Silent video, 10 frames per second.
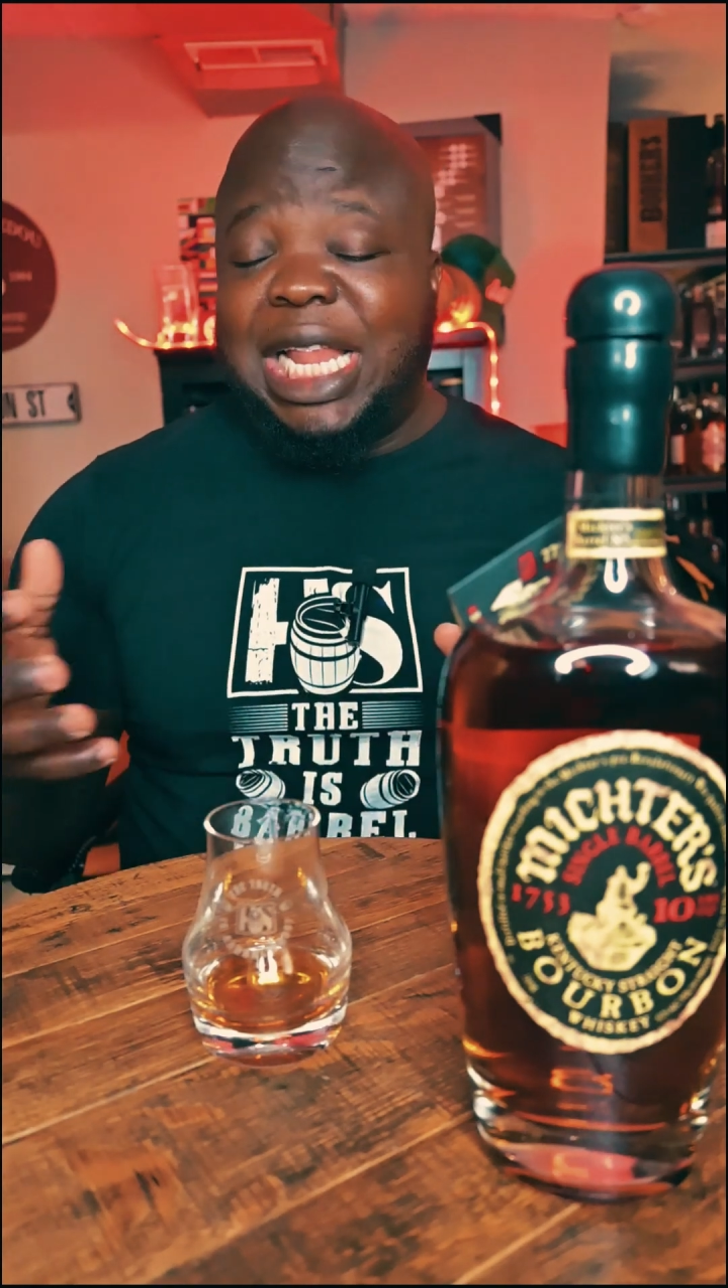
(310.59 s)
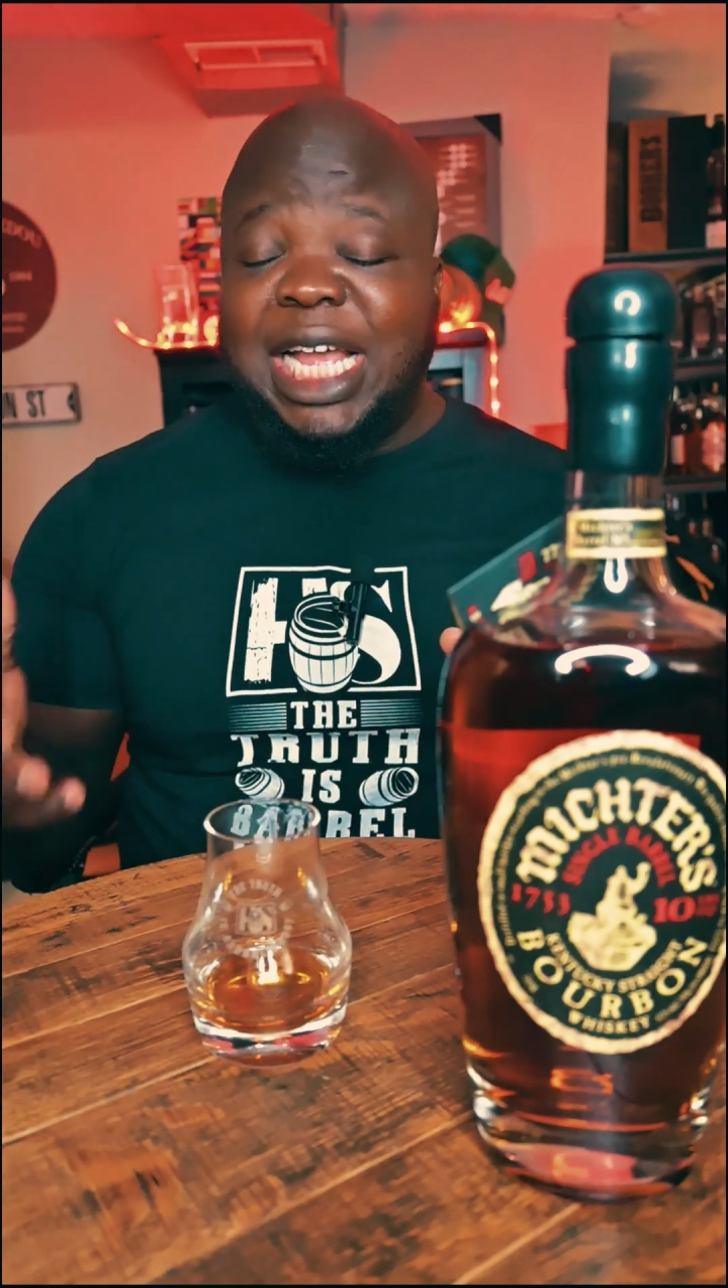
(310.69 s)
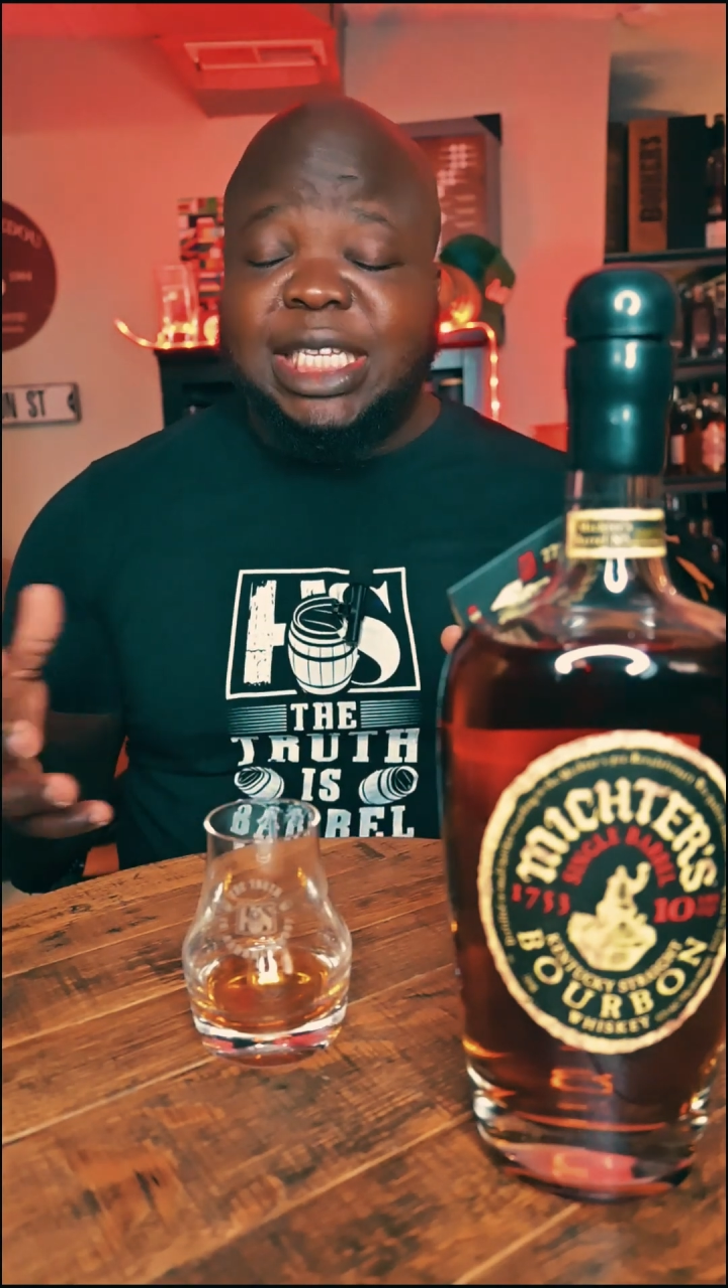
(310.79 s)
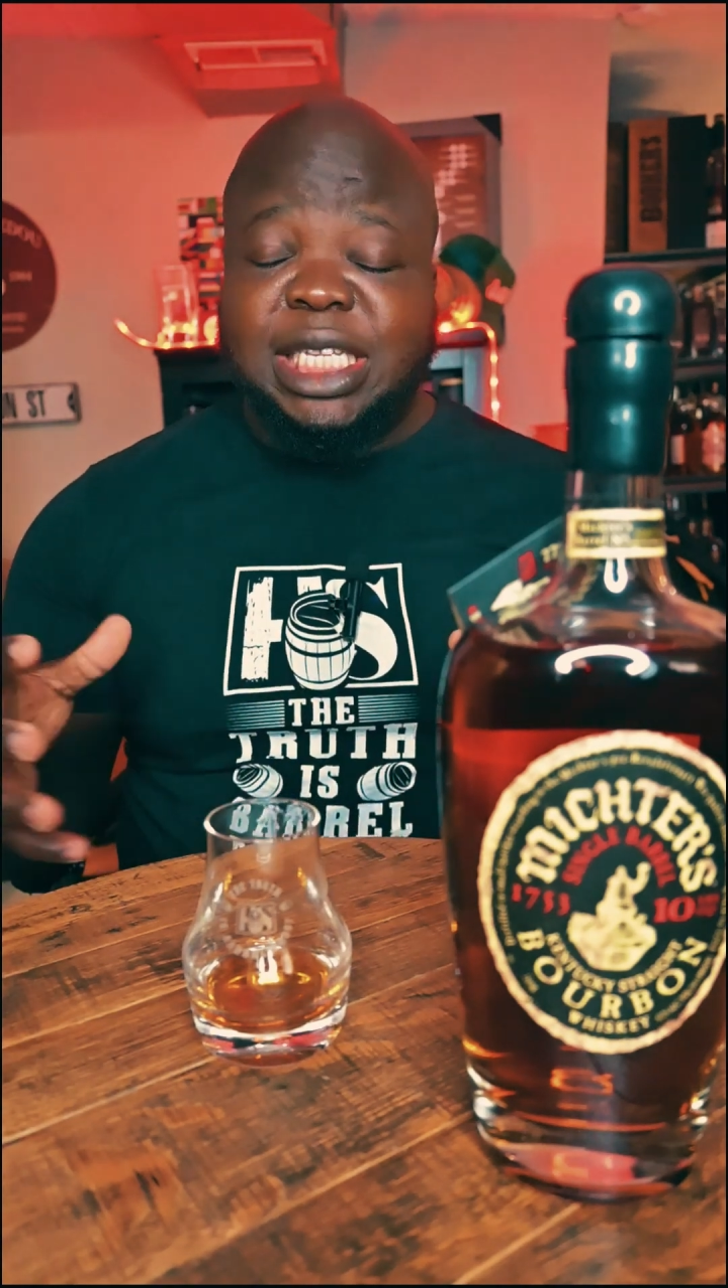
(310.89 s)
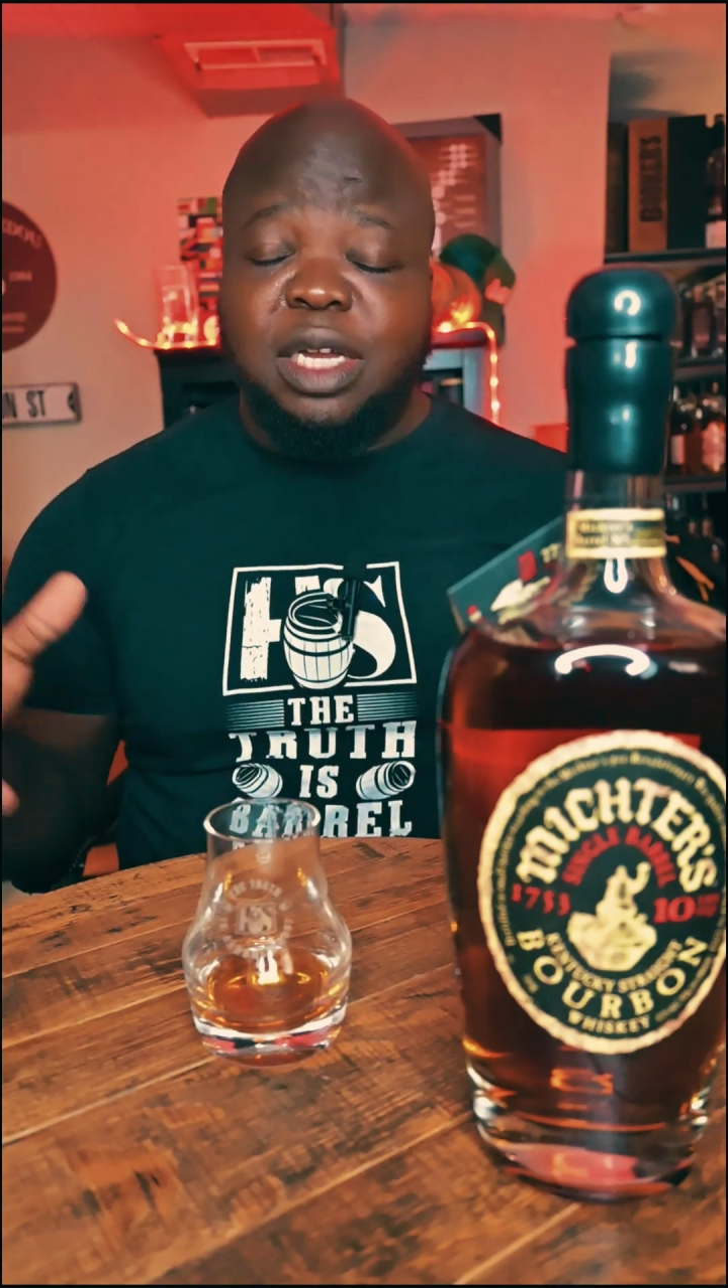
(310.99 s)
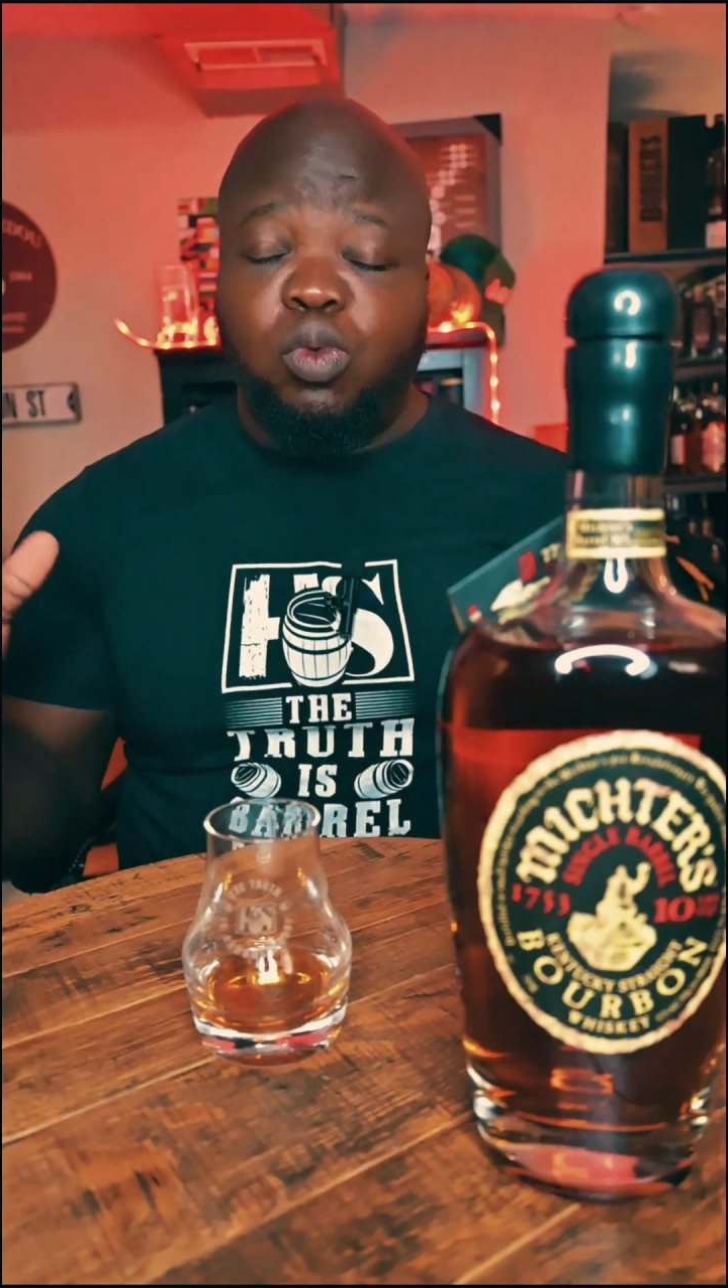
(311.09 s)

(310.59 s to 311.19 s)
less than